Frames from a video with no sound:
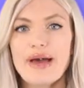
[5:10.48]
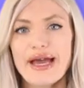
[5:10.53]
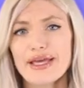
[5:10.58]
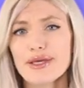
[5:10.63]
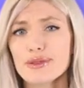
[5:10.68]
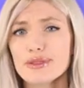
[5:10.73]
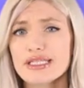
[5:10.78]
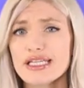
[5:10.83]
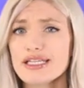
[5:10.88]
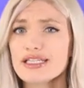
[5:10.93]
Bet
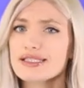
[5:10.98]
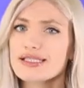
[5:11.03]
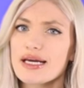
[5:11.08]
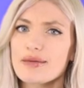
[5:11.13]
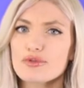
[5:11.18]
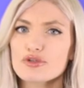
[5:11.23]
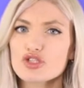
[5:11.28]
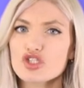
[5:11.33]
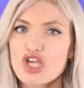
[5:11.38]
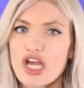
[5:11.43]
you did a
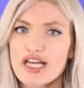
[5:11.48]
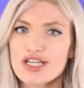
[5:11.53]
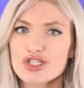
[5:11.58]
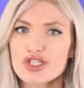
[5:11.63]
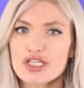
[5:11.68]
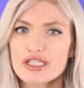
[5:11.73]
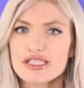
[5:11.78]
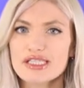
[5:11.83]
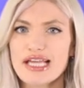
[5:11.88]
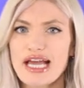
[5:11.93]
double check
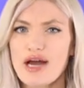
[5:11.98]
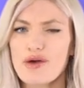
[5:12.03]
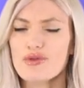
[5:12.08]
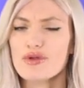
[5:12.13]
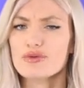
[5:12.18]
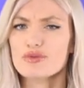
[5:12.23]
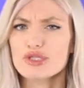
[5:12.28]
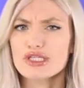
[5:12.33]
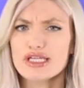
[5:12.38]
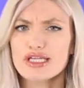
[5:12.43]
just now
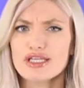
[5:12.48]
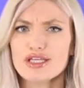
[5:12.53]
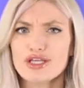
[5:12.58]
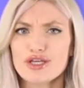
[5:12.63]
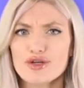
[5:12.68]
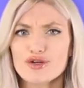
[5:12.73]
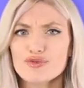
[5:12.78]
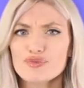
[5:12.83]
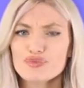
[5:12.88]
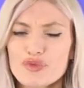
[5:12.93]
though, didn't
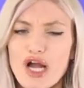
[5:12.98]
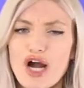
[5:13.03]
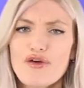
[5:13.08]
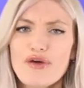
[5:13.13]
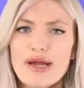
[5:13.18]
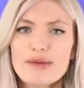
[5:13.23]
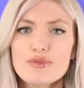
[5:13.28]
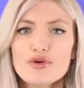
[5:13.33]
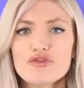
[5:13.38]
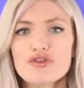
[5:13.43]
you? All
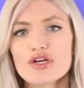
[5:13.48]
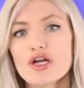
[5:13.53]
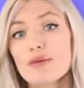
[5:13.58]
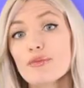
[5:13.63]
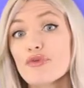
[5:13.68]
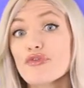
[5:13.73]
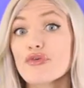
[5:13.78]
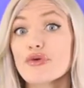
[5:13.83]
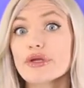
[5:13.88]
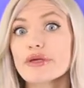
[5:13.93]
right, moving
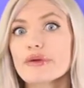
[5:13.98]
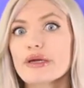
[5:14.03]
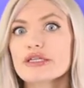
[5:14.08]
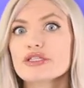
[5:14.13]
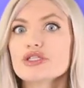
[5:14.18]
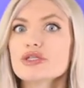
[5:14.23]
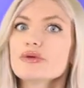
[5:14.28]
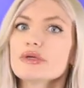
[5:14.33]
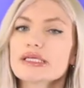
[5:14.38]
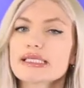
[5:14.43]
on before you
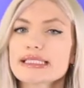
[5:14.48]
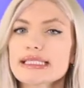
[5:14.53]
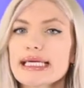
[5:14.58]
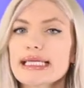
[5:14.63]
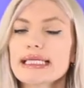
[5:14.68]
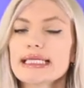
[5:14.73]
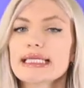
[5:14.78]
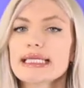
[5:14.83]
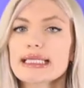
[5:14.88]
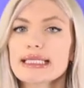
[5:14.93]
get too
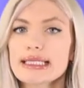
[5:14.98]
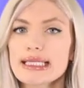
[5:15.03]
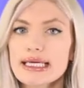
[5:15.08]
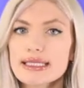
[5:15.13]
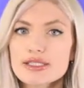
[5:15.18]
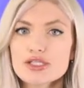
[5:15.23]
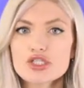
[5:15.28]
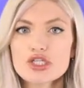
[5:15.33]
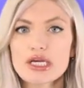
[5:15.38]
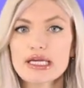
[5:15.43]
excited,
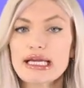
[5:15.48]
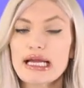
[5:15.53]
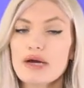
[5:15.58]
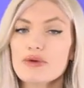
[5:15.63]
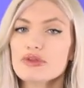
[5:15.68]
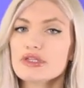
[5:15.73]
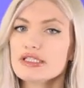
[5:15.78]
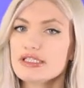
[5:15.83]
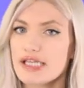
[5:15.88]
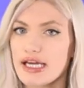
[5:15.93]
let's check
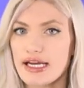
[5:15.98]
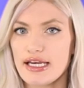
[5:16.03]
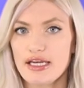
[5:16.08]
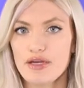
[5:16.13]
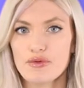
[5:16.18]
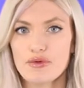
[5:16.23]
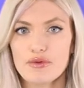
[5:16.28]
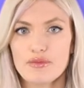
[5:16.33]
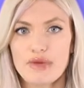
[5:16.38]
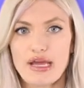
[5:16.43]
out the
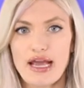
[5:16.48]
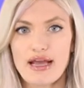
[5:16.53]
dining room